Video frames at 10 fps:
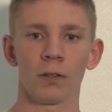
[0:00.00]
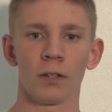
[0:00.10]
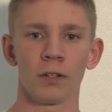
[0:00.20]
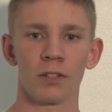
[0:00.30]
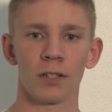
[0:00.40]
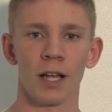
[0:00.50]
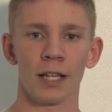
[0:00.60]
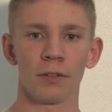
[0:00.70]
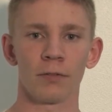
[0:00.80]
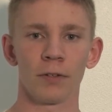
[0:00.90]
There's a
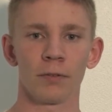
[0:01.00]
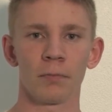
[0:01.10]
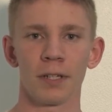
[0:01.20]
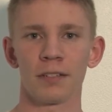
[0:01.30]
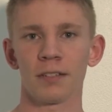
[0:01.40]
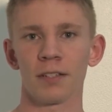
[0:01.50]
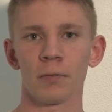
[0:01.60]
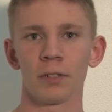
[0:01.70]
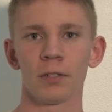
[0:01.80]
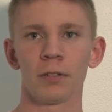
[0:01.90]
lot of different pieces that
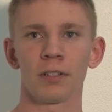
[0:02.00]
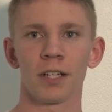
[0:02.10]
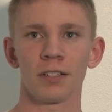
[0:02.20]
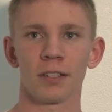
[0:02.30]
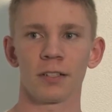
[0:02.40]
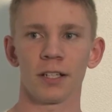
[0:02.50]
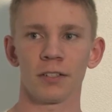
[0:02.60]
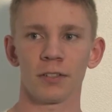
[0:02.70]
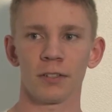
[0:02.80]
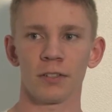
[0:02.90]
we do with Dancenter
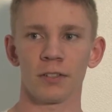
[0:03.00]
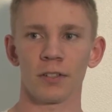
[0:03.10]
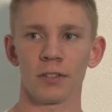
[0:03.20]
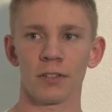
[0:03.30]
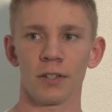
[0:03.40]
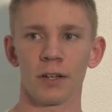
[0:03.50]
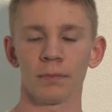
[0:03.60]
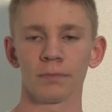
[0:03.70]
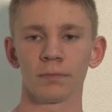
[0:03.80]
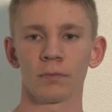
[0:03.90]
dancers. There's
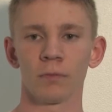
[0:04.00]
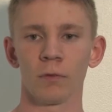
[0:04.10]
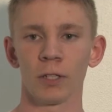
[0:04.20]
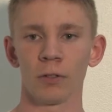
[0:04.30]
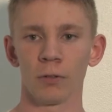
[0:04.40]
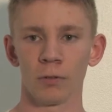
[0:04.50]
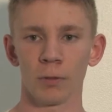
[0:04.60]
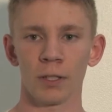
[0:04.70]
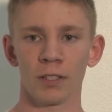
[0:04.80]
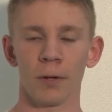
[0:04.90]
we do
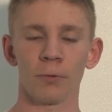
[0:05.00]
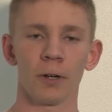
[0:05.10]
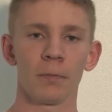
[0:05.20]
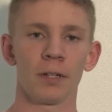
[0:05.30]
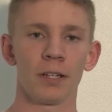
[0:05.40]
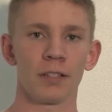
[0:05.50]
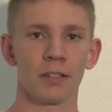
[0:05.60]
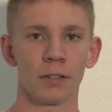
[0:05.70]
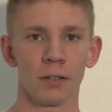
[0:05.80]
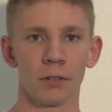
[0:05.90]
contemporary
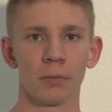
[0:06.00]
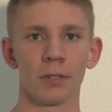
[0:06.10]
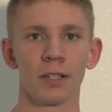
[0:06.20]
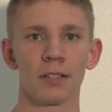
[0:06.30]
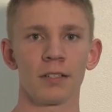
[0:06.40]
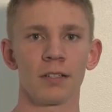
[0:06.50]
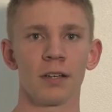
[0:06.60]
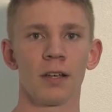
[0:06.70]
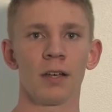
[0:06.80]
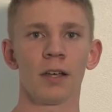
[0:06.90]
piece, lyrical piece,
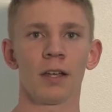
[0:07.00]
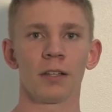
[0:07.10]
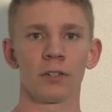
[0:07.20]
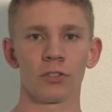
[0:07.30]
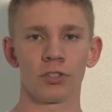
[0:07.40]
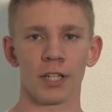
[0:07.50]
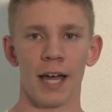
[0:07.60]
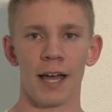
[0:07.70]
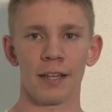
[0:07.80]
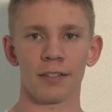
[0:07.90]
there's
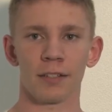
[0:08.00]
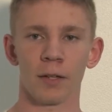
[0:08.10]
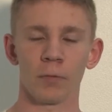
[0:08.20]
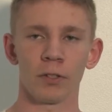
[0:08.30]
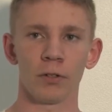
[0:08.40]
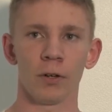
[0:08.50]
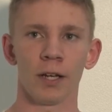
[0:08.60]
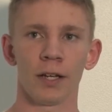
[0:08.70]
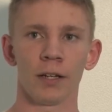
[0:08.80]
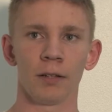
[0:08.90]
jazz, and then we do
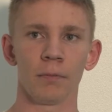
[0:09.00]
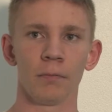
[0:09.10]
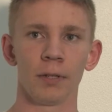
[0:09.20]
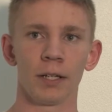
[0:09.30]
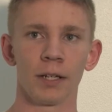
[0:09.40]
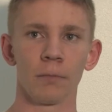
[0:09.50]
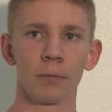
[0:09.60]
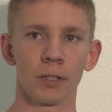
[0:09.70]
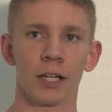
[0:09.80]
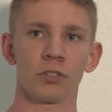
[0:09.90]
a big
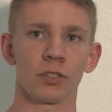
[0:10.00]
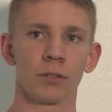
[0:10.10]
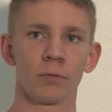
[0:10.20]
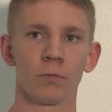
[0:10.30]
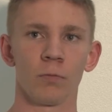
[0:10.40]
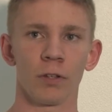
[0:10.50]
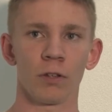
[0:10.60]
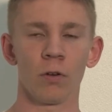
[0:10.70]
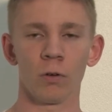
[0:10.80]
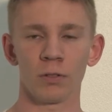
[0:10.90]
production with
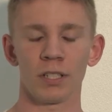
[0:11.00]
the whole